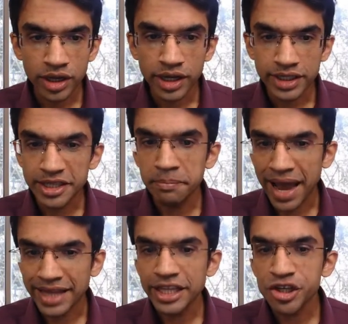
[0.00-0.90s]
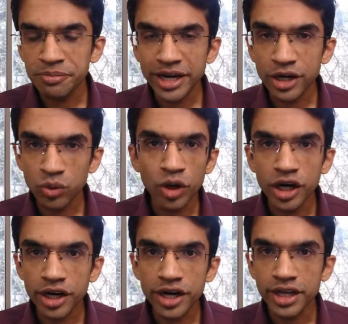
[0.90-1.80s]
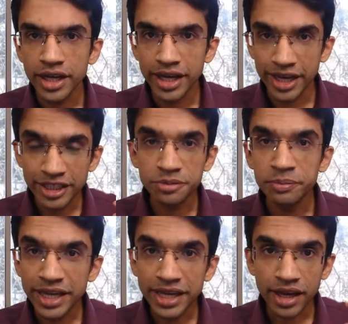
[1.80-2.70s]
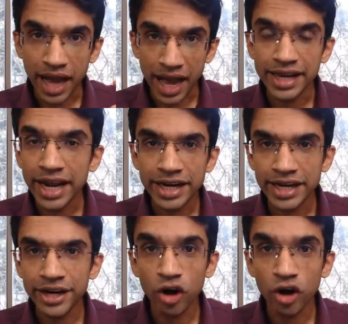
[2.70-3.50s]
see, management word is being highlighted,